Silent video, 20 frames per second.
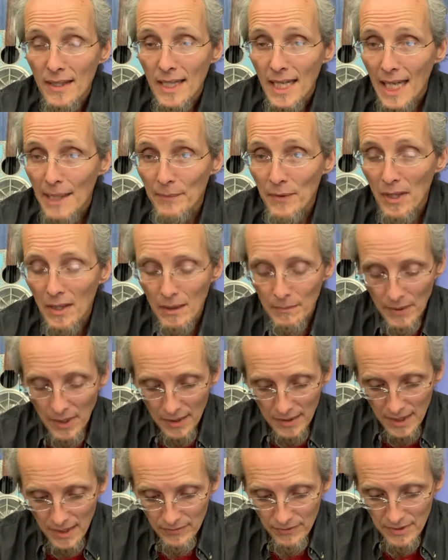I'm all
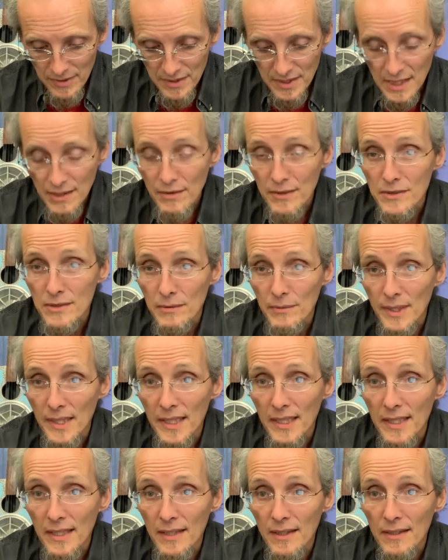about giving the secrets away
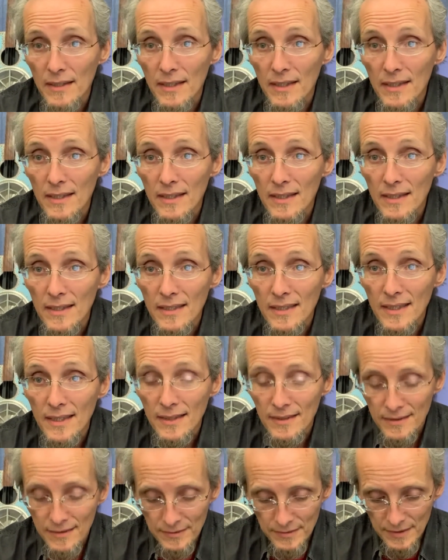here.
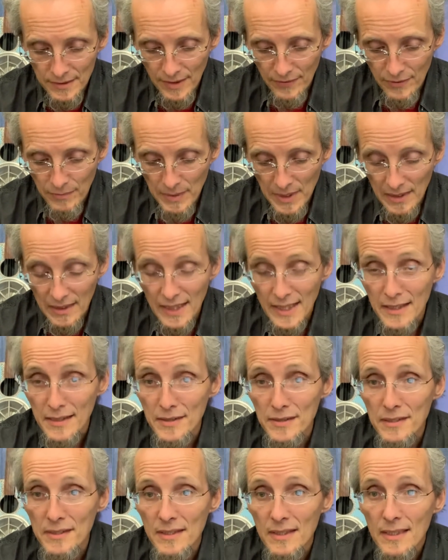We don't have to be
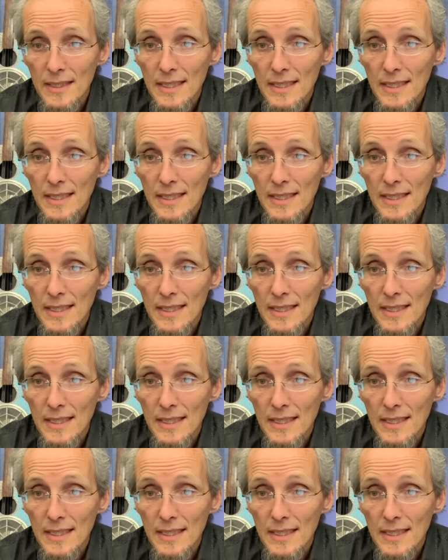elitists.